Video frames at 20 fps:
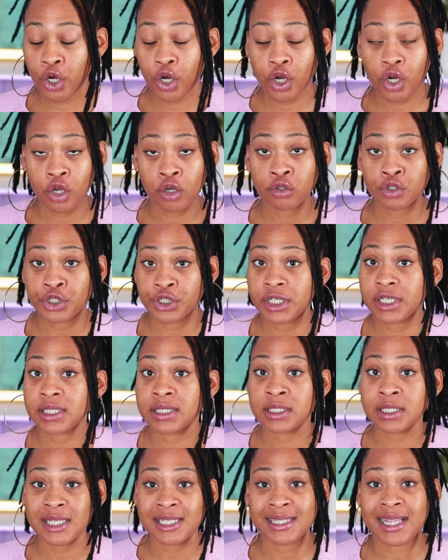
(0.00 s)
girl
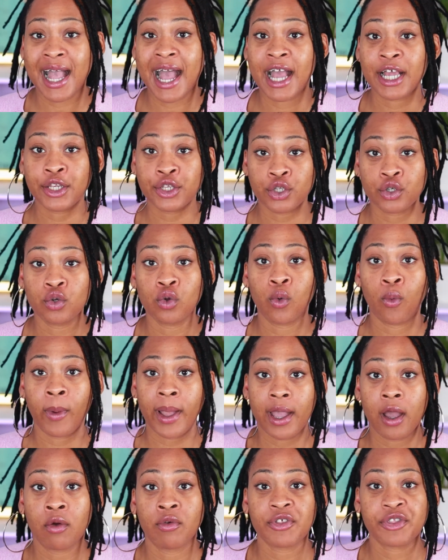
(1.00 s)
just does not do
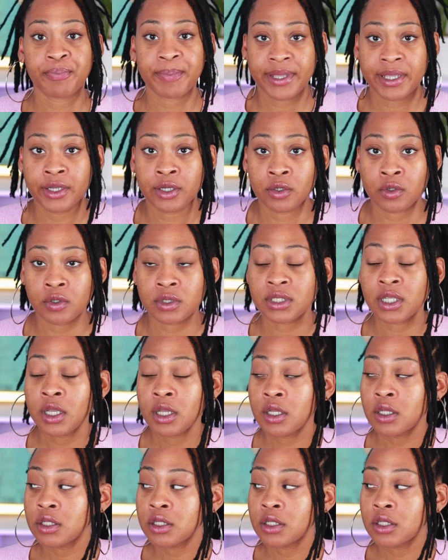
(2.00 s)
well with pills.